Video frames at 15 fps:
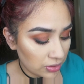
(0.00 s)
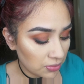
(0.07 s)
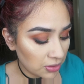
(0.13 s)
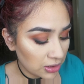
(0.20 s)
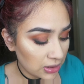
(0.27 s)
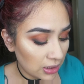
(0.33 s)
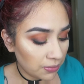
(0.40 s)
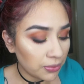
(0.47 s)
so I'm
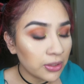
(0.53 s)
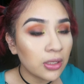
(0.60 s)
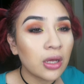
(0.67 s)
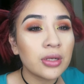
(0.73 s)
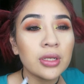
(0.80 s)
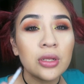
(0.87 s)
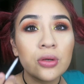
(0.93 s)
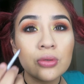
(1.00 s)
gonna take
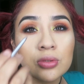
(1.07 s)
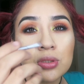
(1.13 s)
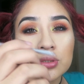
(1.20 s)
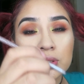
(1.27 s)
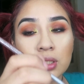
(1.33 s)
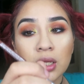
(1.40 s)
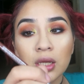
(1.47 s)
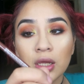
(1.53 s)
Palladio's
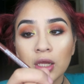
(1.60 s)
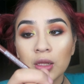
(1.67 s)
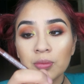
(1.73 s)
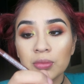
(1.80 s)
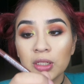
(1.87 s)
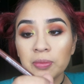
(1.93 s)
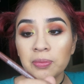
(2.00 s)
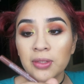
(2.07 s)

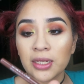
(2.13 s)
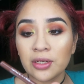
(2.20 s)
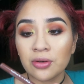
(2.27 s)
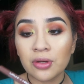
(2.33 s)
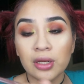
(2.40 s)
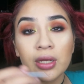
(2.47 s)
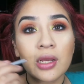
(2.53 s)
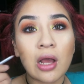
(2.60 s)
lip
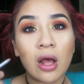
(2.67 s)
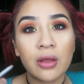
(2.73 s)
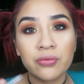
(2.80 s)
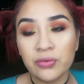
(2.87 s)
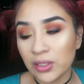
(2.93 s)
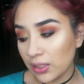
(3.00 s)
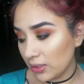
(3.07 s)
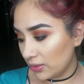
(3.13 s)
liner in
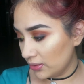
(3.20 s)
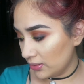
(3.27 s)
Coffee,